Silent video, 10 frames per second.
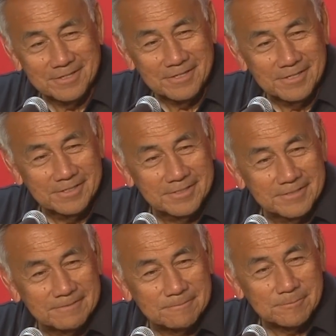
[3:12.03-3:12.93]

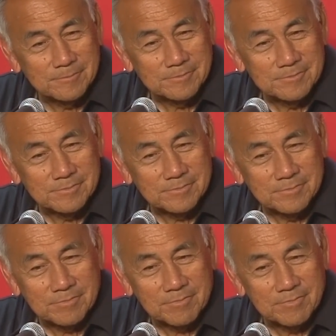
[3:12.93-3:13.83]

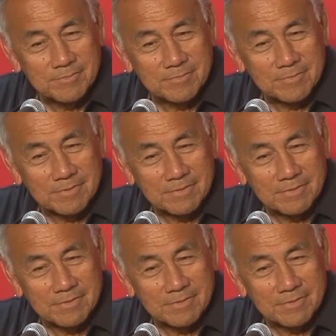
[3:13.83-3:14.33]
(silence)